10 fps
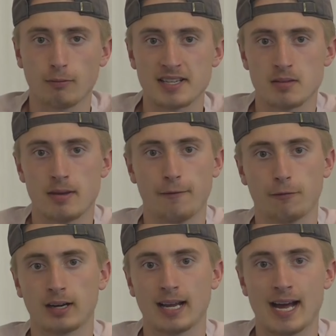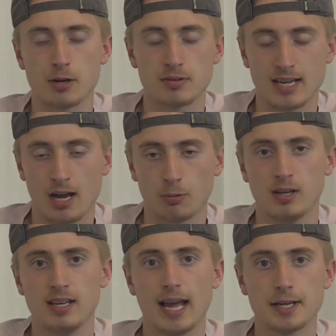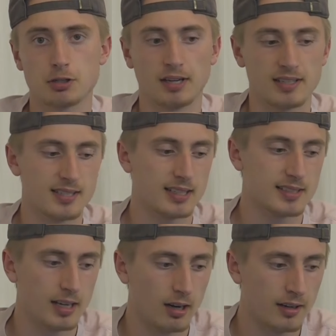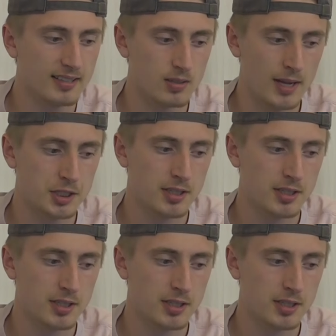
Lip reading: resume for a guy who's now entering his 6th year, and not to mention